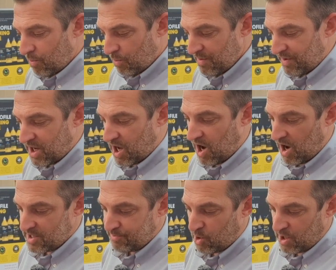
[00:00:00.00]
with a
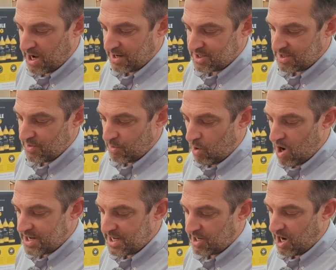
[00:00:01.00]
cast product, the
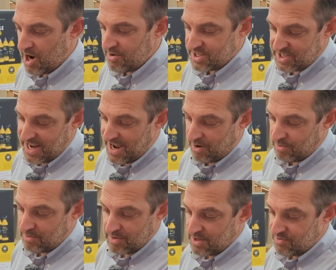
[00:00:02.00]
working load is
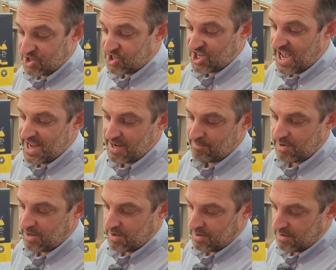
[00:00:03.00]
now the same